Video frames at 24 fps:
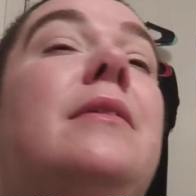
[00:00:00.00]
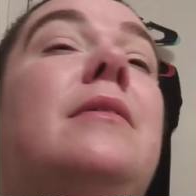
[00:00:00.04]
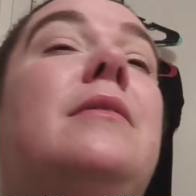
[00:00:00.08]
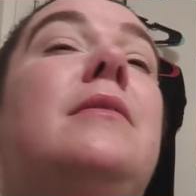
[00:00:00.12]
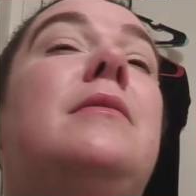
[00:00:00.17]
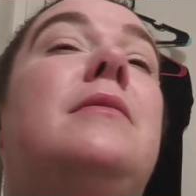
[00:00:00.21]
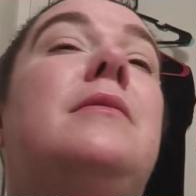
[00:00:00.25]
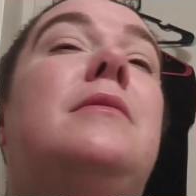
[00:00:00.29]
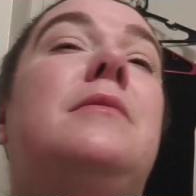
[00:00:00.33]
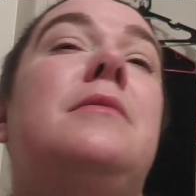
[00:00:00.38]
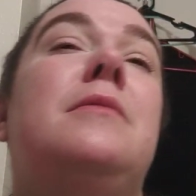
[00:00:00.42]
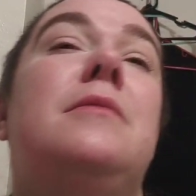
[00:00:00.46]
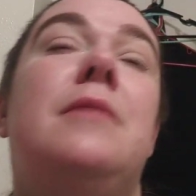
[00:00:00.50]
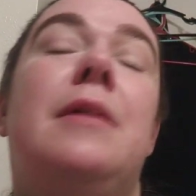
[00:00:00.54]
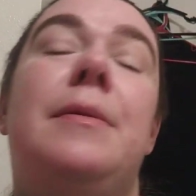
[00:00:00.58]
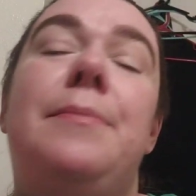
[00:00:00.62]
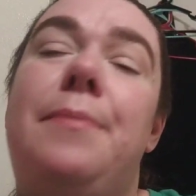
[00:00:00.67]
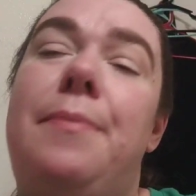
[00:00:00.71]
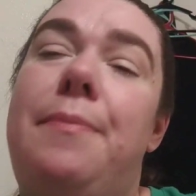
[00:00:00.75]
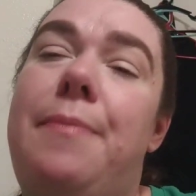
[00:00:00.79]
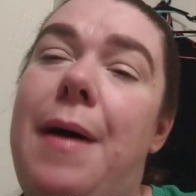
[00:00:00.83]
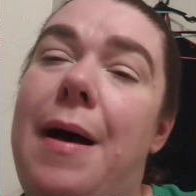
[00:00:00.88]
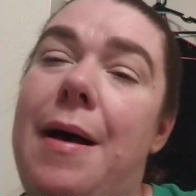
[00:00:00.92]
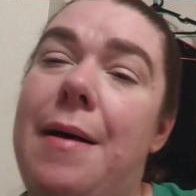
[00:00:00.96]
I
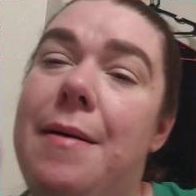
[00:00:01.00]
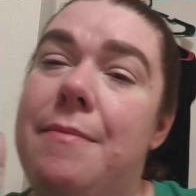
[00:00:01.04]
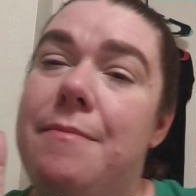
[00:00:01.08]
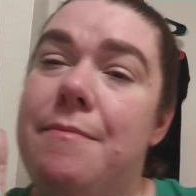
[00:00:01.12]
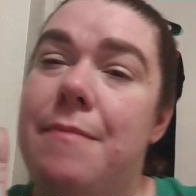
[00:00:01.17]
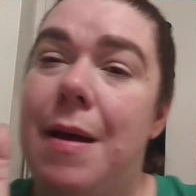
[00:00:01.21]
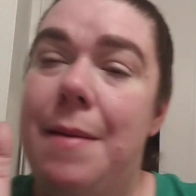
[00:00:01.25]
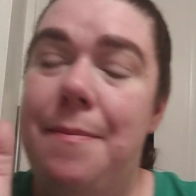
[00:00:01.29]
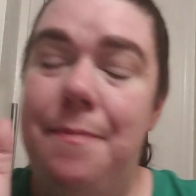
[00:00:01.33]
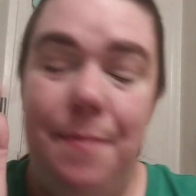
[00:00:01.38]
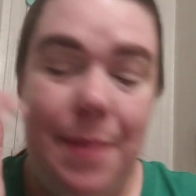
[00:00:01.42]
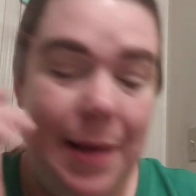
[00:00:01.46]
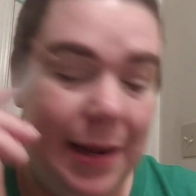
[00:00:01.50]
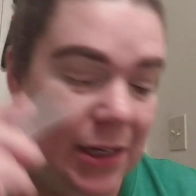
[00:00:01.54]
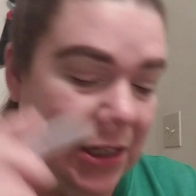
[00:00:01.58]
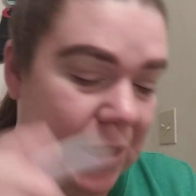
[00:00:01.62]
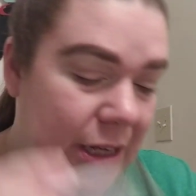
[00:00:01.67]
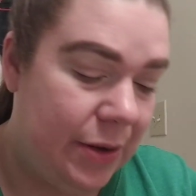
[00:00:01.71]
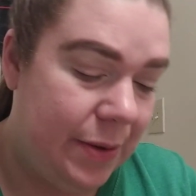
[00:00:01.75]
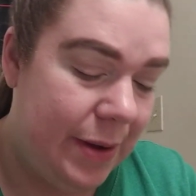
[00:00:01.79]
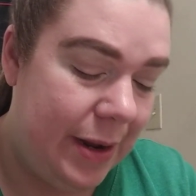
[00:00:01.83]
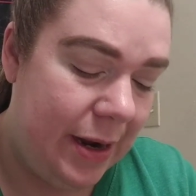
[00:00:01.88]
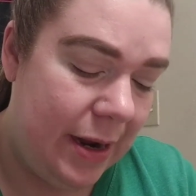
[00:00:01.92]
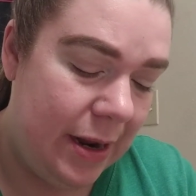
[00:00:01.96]
bought my Peachy
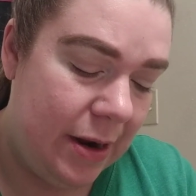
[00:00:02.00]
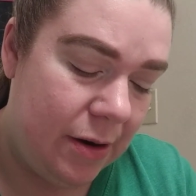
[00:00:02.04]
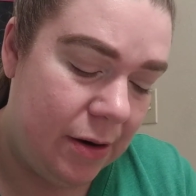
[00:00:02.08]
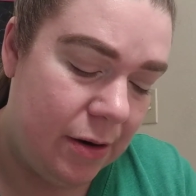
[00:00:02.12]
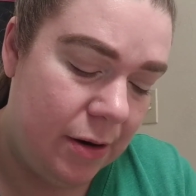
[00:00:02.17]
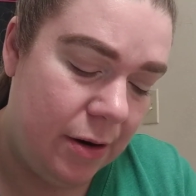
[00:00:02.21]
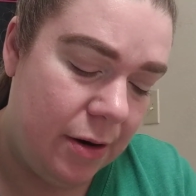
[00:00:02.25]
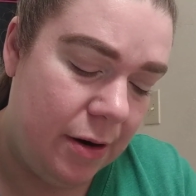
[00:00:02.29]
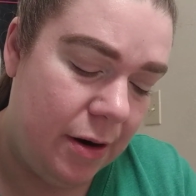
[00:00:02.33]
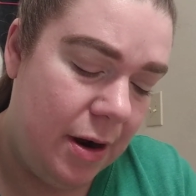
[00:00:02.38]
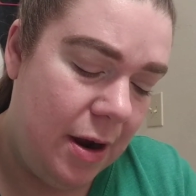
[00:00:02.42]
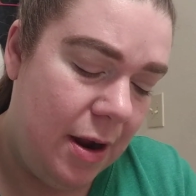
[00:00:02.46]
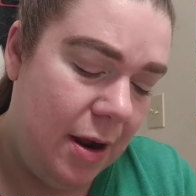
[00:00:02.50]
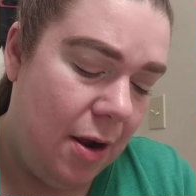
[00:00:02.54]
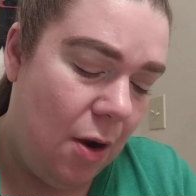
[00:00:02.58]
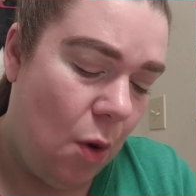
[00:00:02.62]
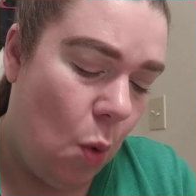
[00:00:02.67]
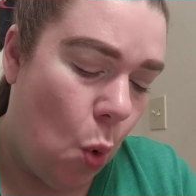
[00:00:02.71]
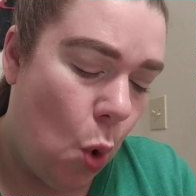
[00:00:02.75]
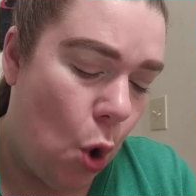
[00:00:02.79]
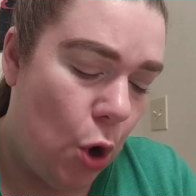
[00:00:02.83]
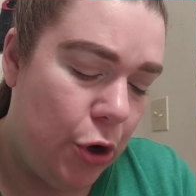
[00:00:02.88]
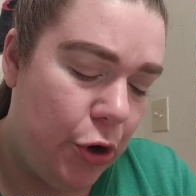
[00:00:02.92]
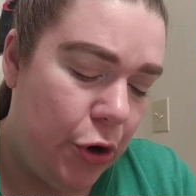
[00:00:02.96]
Queen
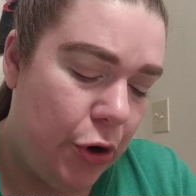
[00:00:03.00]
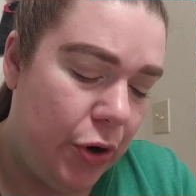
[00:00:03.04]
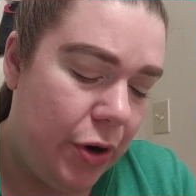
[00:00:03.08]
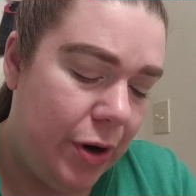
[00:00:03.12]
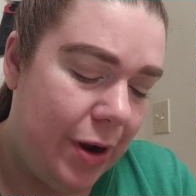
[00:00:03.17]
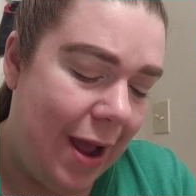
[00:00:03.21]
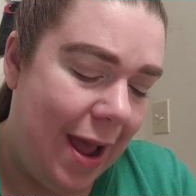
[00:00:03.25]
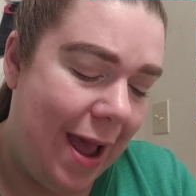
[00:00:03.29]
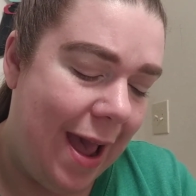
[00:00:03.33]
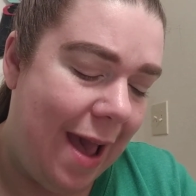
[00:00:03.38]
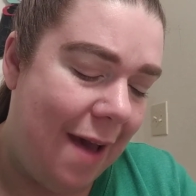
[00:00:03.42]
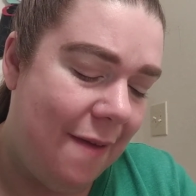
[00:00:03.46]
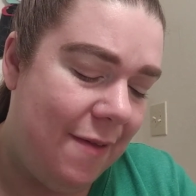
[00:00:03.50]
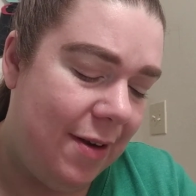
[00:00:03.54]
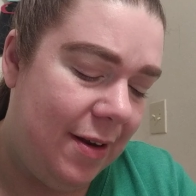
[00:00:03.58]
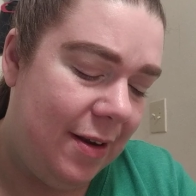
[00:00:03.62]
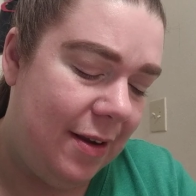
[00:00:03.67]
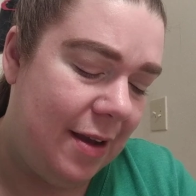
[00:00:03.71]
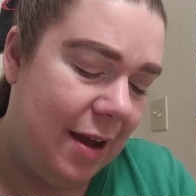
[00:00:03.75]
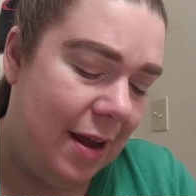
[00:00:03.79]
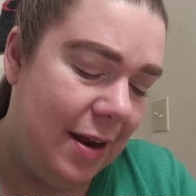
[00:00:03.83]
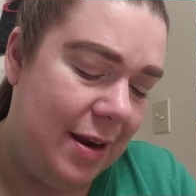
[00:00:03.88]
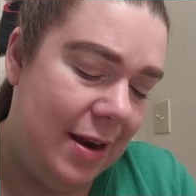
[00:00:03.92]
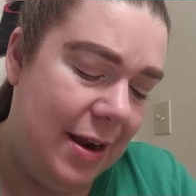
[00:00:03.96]
order, I haven't
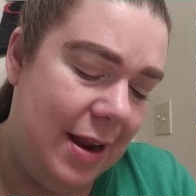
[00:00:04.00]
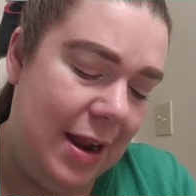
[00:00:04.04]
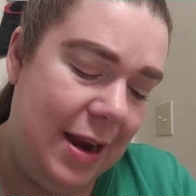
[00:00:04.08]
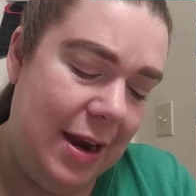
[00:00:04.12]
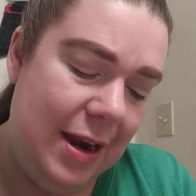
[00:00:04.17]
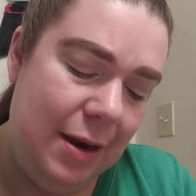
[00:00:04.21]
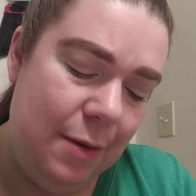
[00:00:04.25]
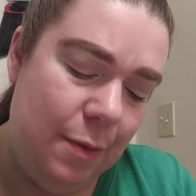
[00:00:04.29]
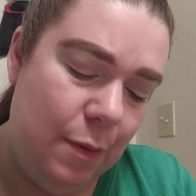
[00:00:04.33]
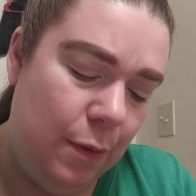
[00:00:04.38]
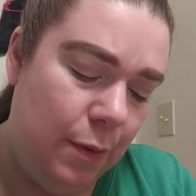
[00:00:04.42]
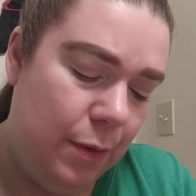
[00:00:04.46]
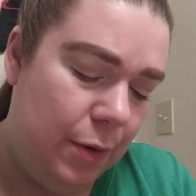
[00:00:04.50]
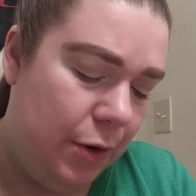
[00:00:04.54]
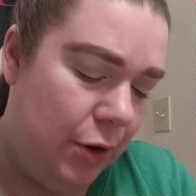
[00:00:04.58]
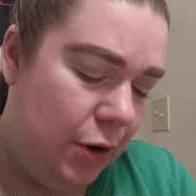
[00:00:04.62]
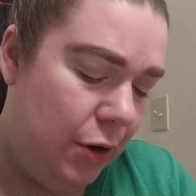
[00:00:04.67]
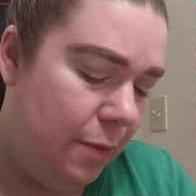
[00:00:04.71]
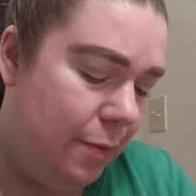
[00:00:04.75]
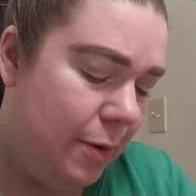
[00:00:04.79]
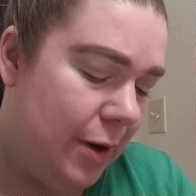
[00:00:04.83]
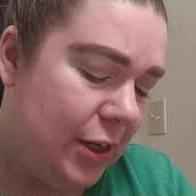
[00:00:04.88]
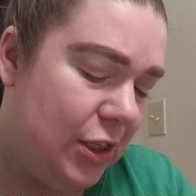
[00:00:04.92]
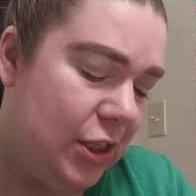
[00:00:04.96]
gotten any
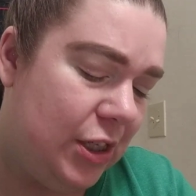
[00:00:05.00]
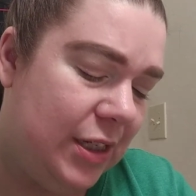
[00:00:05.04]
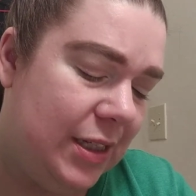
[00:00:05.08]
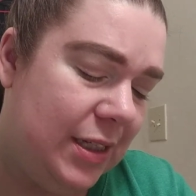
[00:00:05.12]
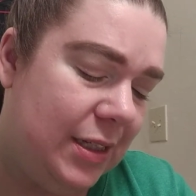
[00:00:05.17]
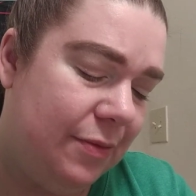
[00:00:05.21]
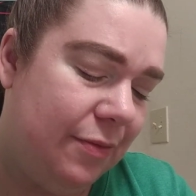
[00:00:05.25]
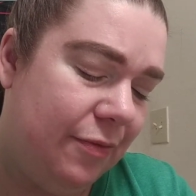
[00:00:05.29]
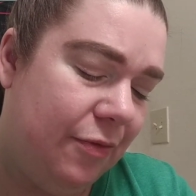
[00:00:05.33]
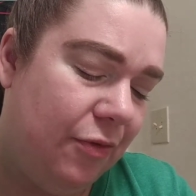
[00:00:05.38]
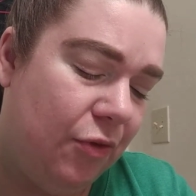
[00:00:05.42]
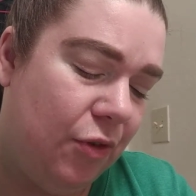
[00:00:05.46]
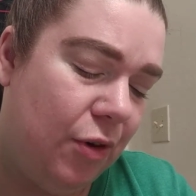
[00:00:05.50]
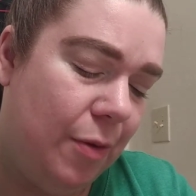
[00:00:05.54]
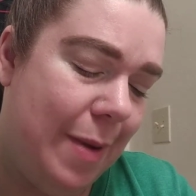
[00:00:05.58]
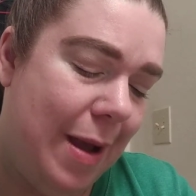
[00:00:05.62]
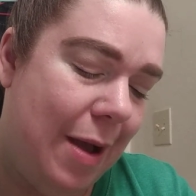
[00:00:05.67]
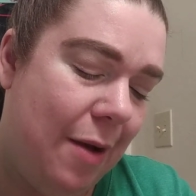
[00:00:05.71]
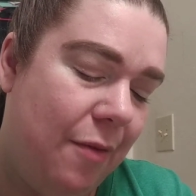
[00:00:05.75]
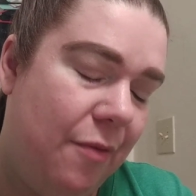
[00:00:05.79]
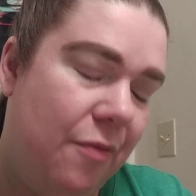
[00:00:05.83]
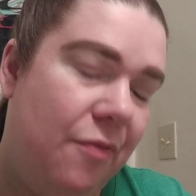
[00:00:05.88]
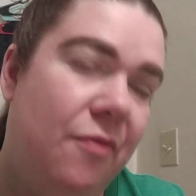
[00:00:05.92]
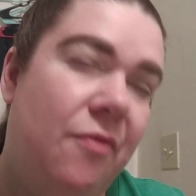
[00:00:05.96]
new brushes for
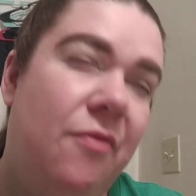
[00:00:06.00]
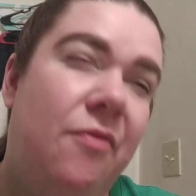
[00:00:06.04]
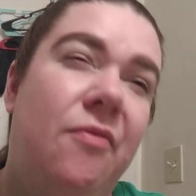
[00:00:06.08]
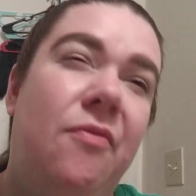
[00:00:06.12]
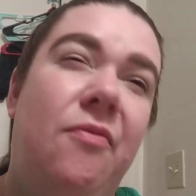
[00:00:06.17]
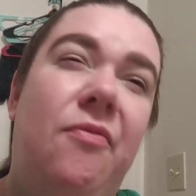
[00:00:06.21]
about